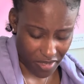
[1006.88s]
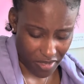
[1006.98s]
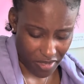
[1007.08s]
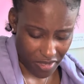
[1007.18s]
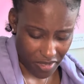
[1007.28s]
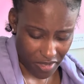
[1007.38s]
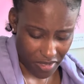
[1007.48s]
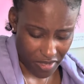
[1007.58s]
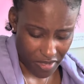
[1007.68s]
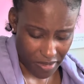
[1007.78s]

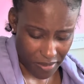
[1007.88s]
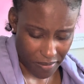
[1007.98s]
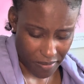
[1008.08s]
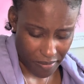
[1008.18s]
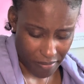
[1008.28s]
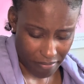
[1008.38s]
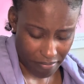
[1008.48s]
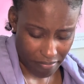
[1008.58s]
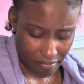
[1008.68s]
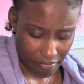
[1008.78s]

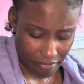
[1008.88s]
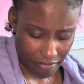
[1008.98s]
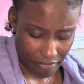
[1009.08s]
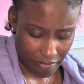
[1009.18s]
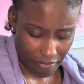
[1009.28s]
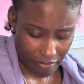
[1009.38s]
Nothing is said.